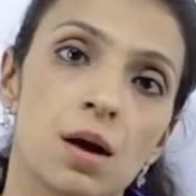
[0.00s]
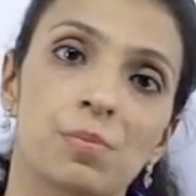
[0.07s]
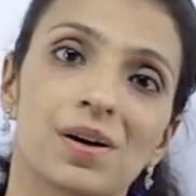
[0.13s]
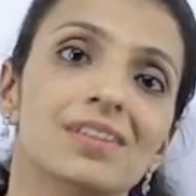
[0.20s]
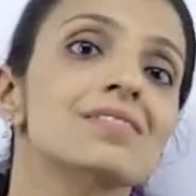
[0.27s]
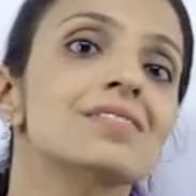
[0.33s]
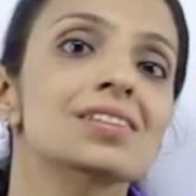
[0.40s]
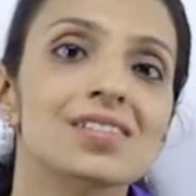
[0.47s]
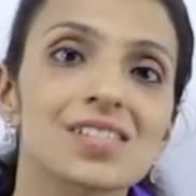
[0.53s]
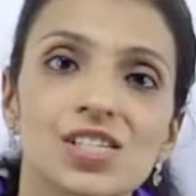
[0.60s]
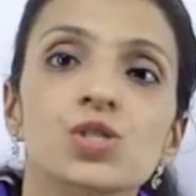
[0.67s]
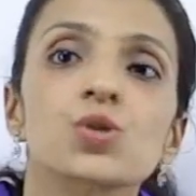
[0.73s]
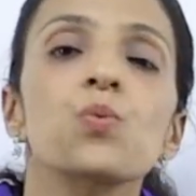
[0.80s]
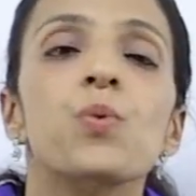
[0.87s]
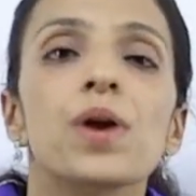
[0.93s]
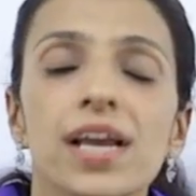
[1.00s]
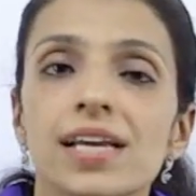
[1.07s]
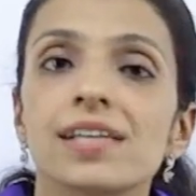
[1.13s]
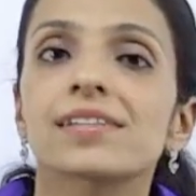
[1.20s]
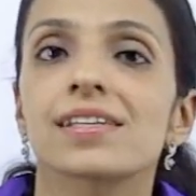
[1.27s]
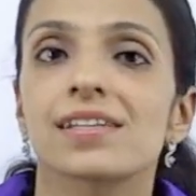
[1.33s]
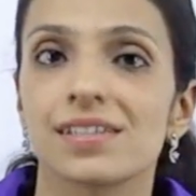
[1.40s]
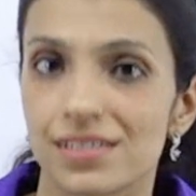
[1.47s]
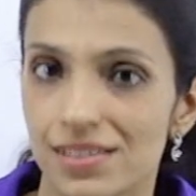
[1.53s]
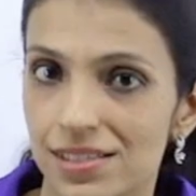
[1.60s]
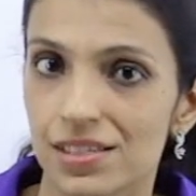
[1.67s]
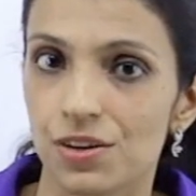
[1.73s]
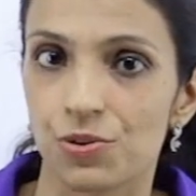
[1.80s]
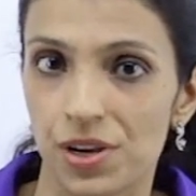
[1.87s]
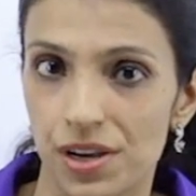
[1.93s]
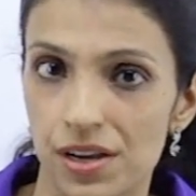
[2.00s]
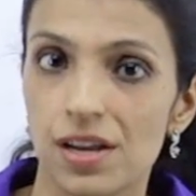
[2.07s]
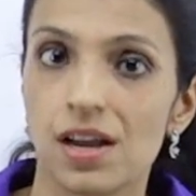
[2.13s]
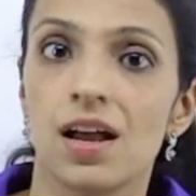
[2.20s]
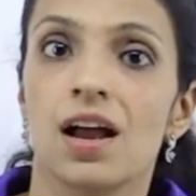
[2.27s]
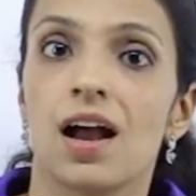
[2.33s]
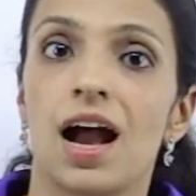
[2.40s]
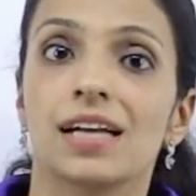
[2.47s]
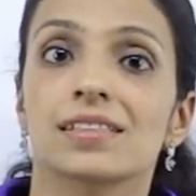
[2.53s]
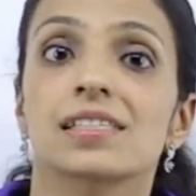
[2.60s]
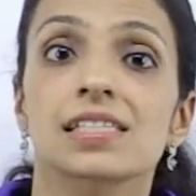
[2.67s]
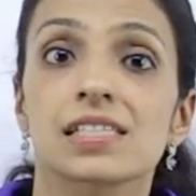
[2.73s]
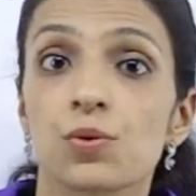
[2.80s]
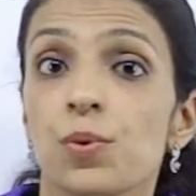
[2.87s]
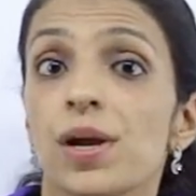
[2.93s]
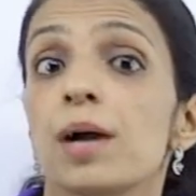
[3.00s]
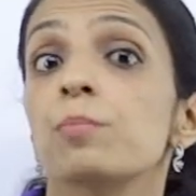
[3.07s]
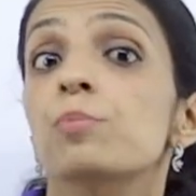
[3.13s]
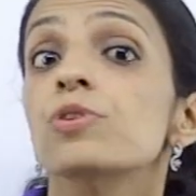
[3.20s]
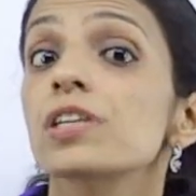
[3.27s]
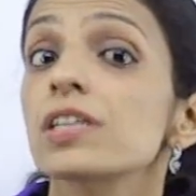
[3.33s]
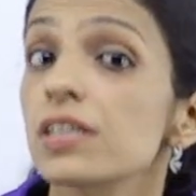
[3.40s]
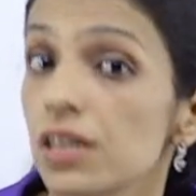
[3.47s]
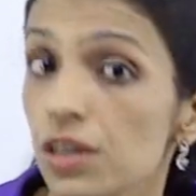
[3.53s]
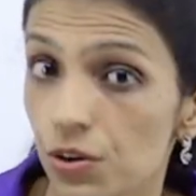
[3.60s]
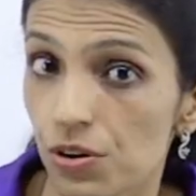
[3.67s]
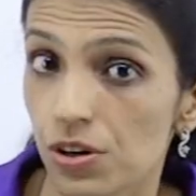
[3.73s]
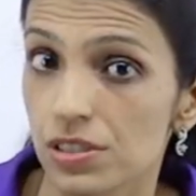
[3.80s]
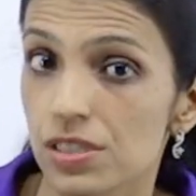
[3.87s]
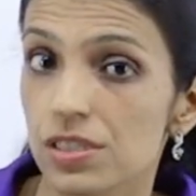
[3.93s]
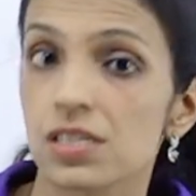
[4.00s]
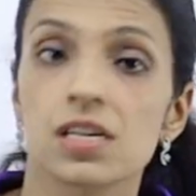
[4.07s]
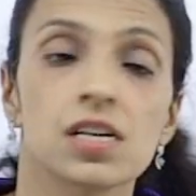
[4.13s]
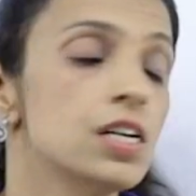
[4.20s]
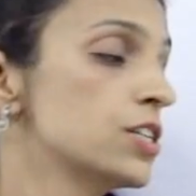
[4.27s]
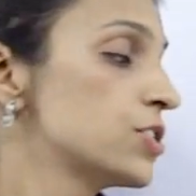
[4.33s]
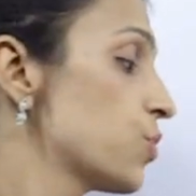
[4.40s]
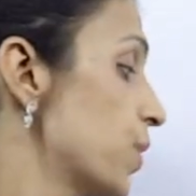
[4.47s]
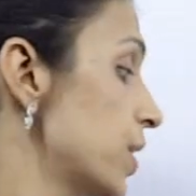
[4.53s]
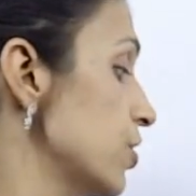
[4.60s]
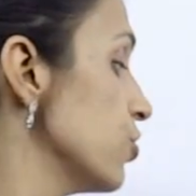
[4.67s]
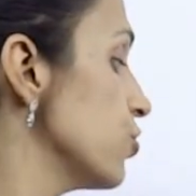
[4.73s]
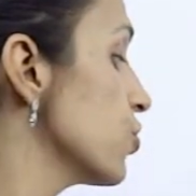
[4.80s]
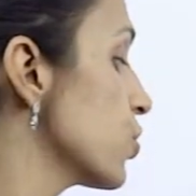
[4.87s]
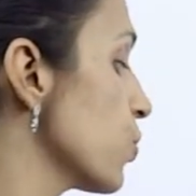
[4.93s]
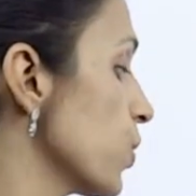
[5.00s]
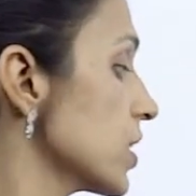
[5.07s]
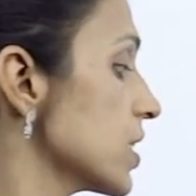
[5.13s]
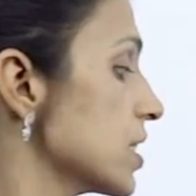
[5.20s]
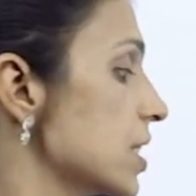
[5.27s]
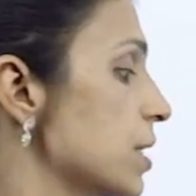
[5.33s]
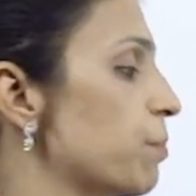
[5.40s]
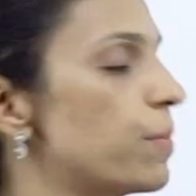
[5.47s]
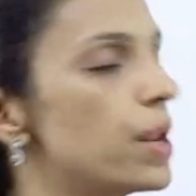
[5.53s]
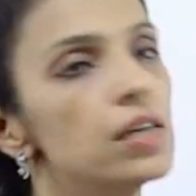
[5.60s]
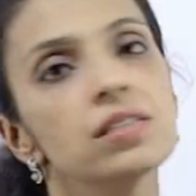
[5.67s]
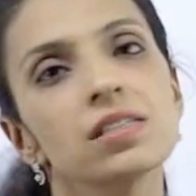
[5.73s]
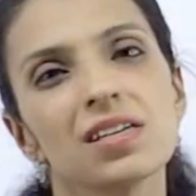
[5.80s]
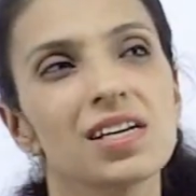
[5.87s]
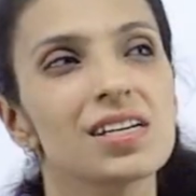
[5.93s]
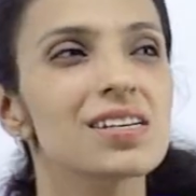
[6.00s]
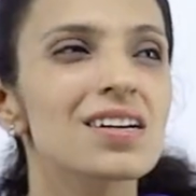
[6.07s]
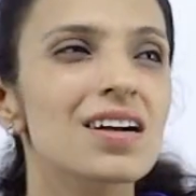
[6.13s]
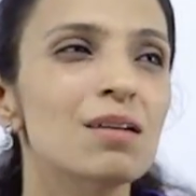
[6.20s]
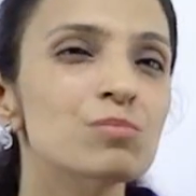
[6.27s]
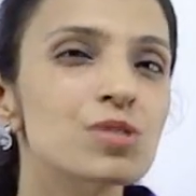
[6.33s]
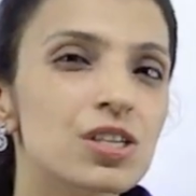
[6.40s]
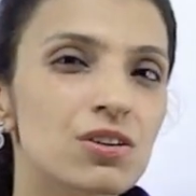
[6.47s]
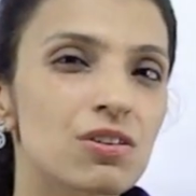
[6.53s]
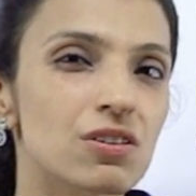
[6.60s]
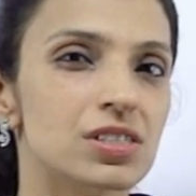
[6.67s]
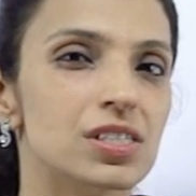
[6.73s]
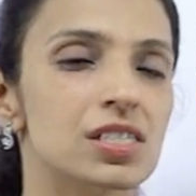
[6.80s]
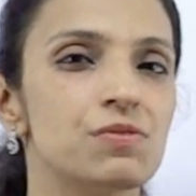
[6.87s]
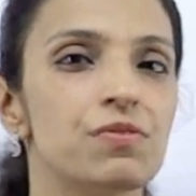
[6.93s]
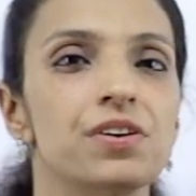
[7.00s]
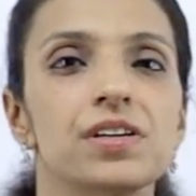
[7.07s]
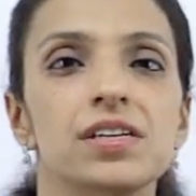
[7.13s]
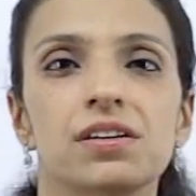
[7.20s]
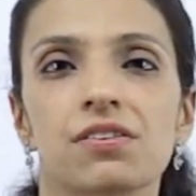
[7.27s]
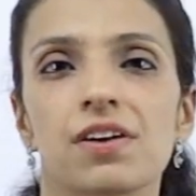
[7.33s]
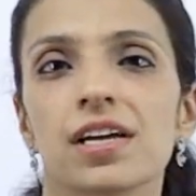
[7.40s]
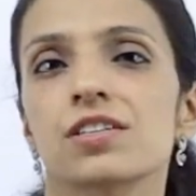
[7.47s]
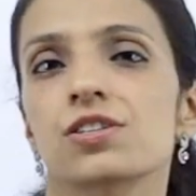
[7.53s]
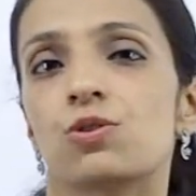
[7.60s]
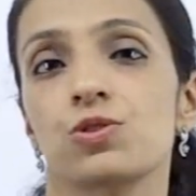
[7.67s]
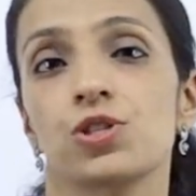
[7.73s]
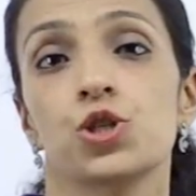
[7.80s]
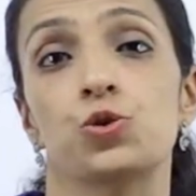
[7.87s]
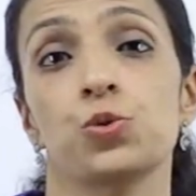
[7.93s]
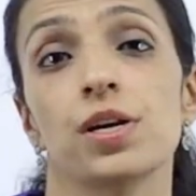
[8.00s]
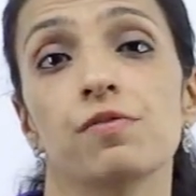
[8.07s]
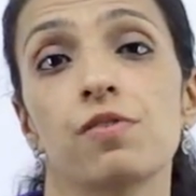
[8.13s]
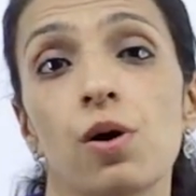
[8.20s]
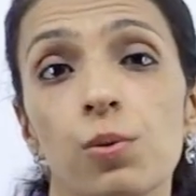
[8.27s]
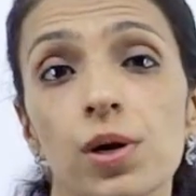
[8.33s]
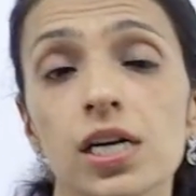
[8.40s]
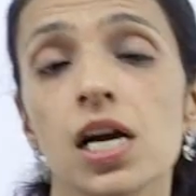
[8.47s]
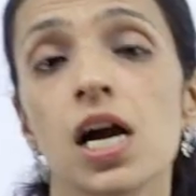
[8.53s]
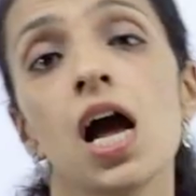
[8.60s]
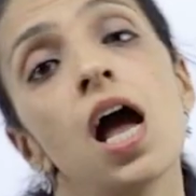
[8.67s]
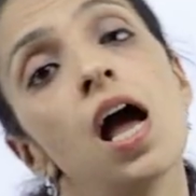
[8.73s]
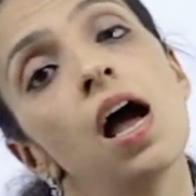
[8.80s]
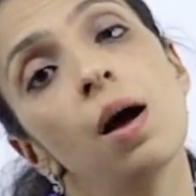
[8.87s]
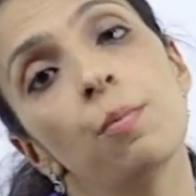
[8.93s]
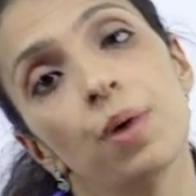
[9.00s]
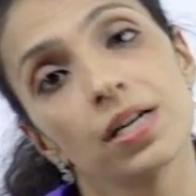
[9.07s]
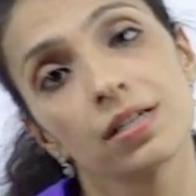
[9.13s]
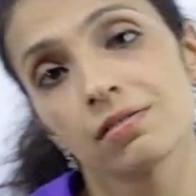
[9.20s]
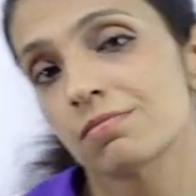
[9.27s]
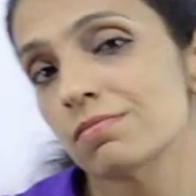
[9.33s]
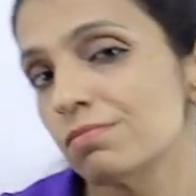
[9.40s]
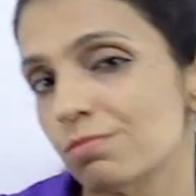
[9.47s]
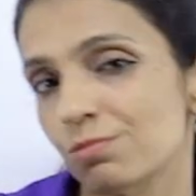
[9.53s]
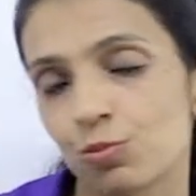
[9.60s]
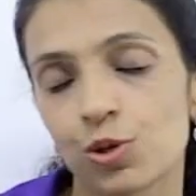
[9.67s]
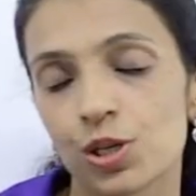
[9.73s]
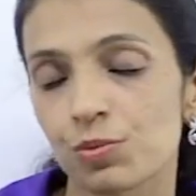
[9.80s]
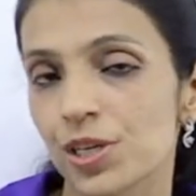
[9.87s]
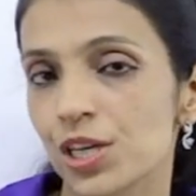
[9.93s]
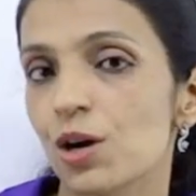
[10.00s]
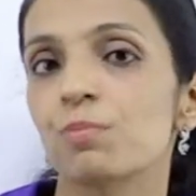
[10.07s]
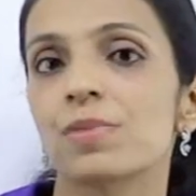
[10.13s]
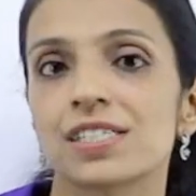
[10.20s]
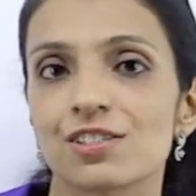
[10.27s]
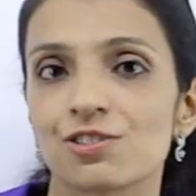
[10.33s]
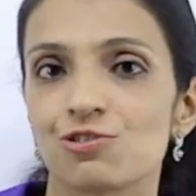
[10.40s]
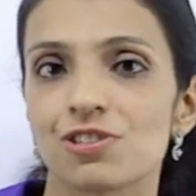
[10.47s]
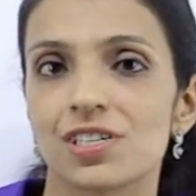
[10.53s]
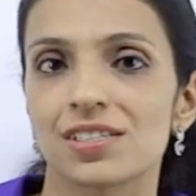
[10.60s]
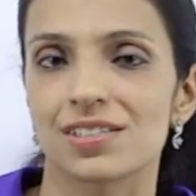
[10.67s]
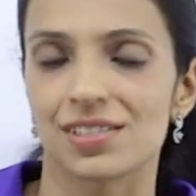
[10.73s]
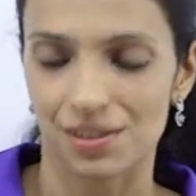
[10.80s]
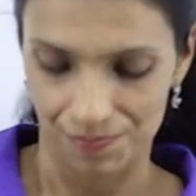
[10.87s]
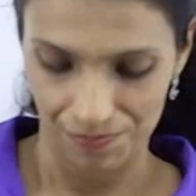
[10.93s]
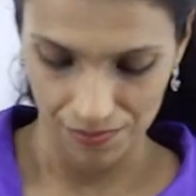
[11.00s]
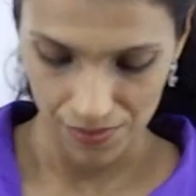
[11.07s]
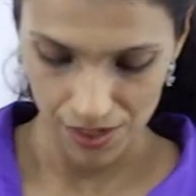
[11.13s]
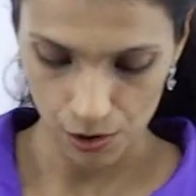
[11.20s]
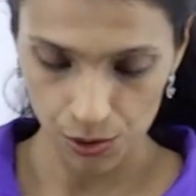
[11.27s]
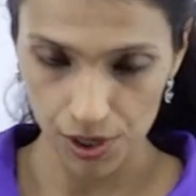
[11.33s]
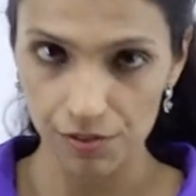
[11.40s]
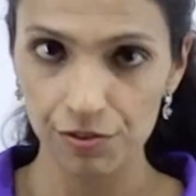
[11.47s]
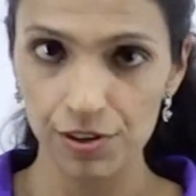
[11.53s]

but this is the way it is, okay, and this is the way I'm putting it across. So when you use the word seem blunt, it comes across as very direct or straightforward, but whatever your message is. Okay,